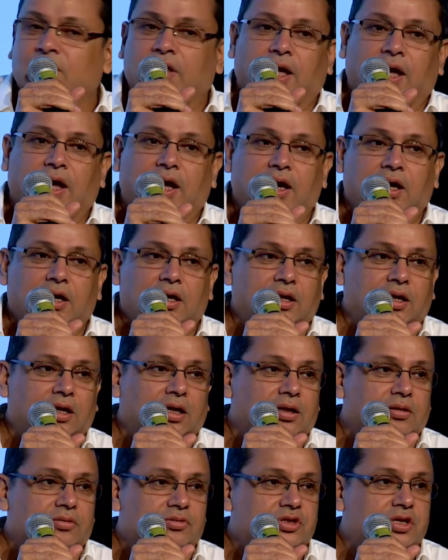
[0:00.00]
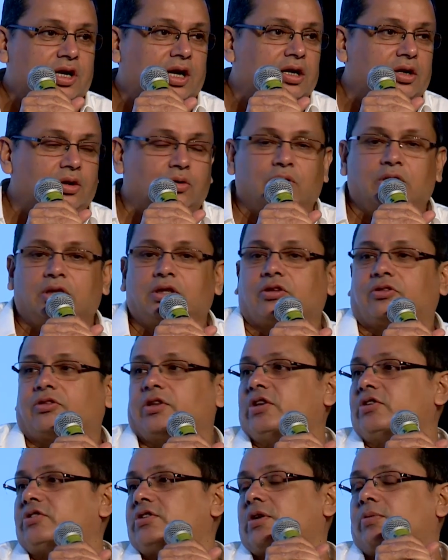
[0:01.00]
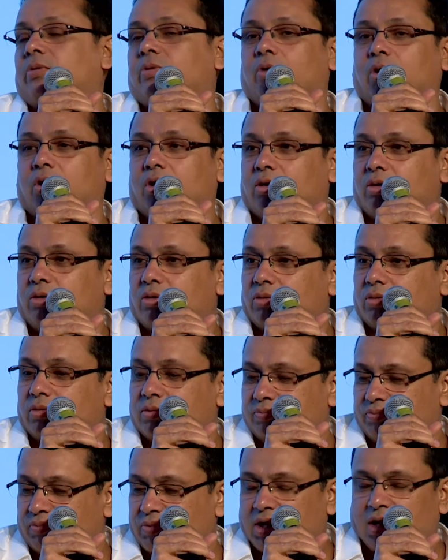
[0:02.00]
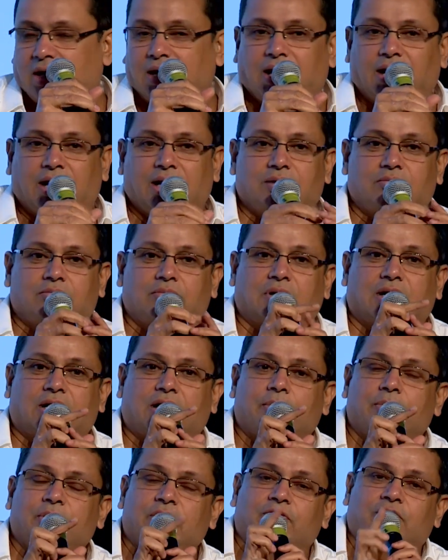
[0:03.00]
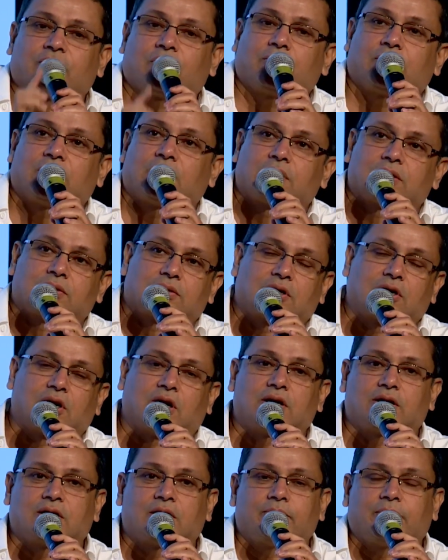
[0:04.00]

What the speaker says: And start doing the things that we want to do. And coming from a content